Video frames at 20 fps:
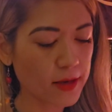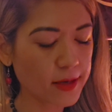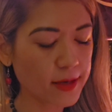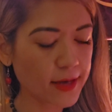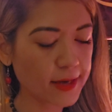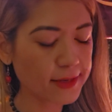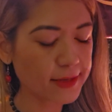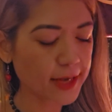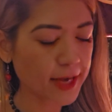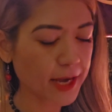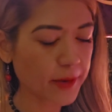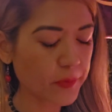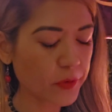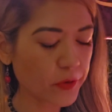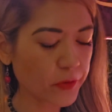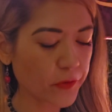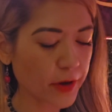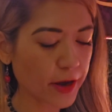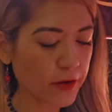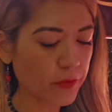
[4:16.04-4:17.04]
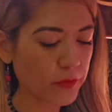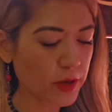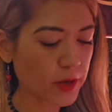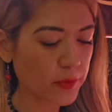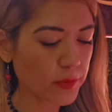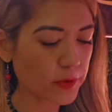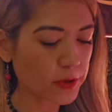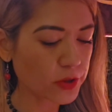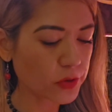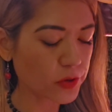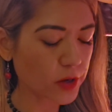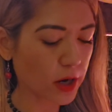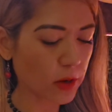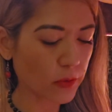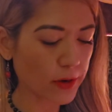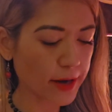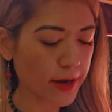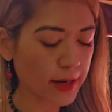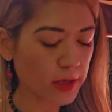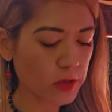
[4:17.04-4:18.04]
Yet April 5 people do not
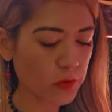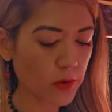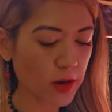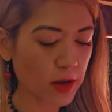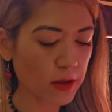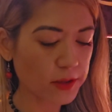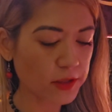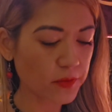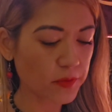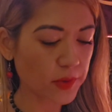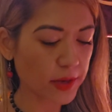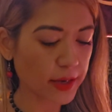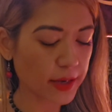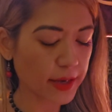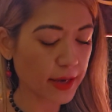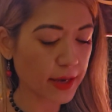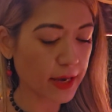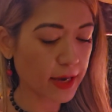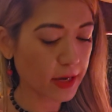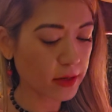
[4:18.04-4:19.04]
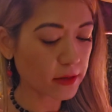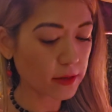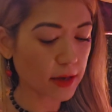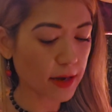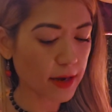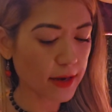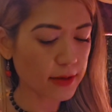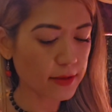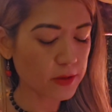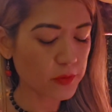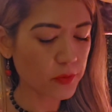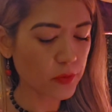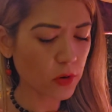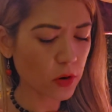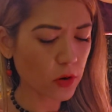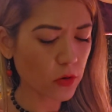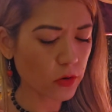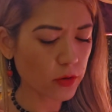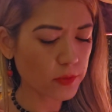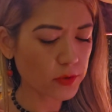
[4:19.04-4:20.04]
react well to being analyzed,
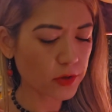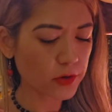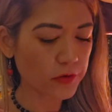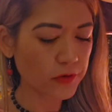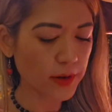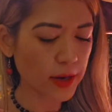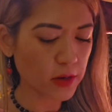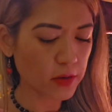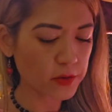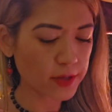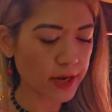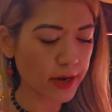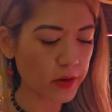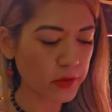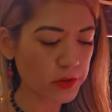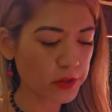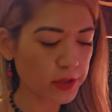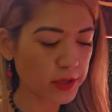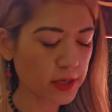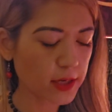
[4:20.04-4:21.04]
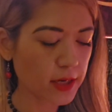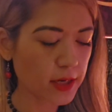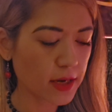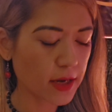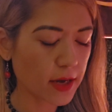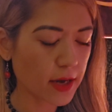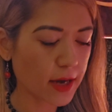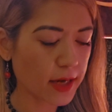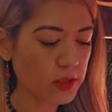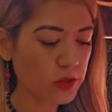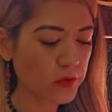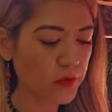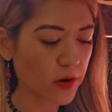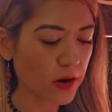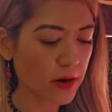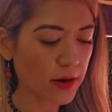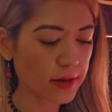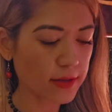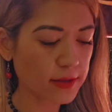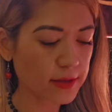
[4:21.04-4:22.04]
probed, or found out. As
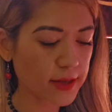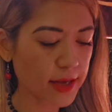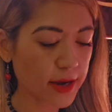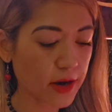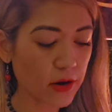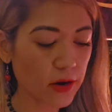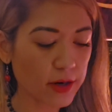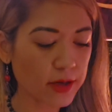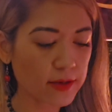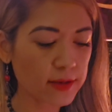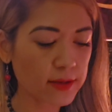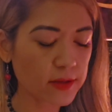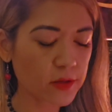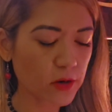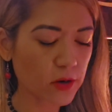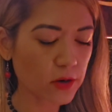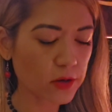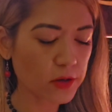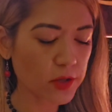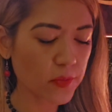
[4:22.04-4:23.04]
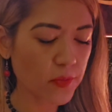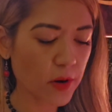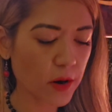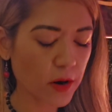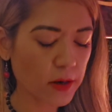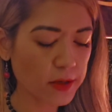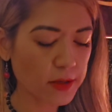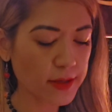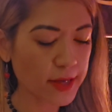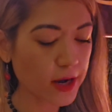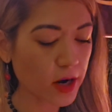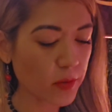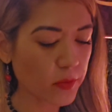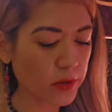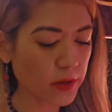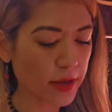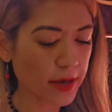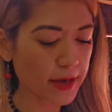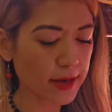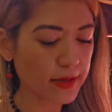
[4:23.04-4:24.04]
far as they are concerned, the part they are
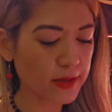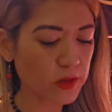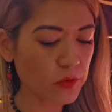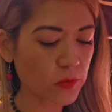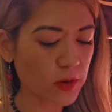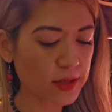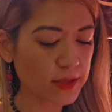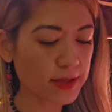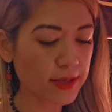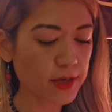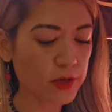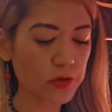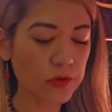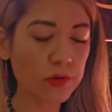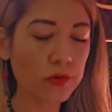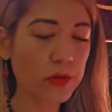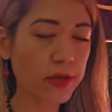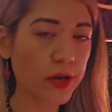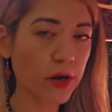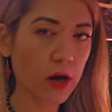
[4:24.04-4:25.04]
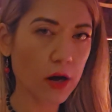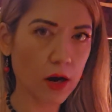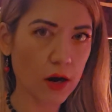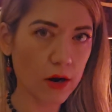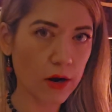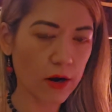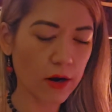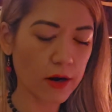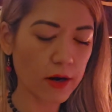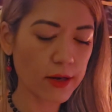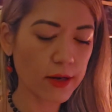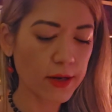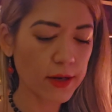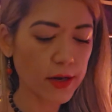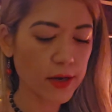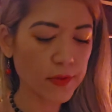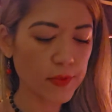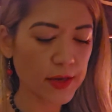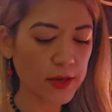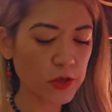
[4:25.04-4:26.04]
playing is what they truly are.
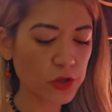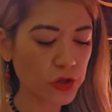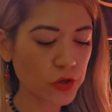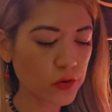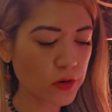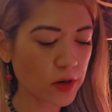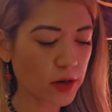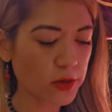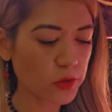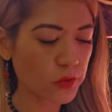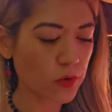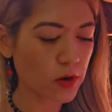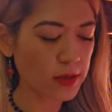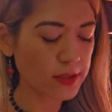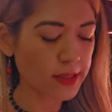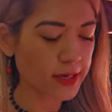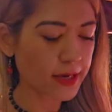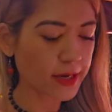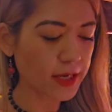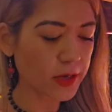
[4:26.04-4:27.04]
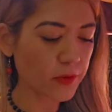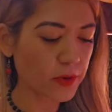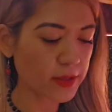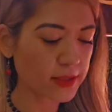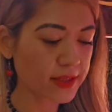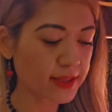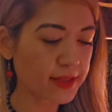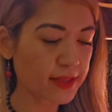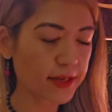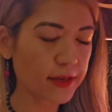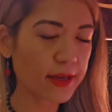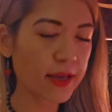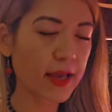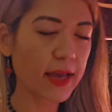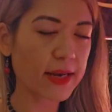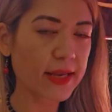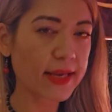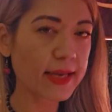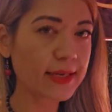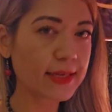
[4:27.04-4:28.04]
They do not want anyone to dig
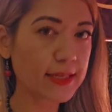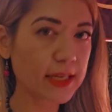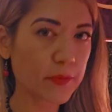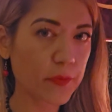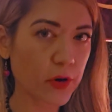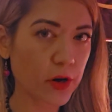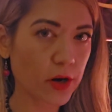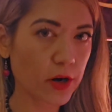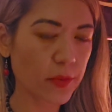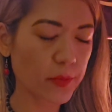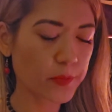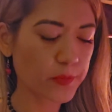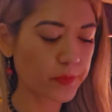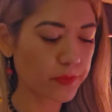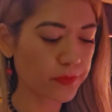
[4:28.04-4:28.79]
any deeper.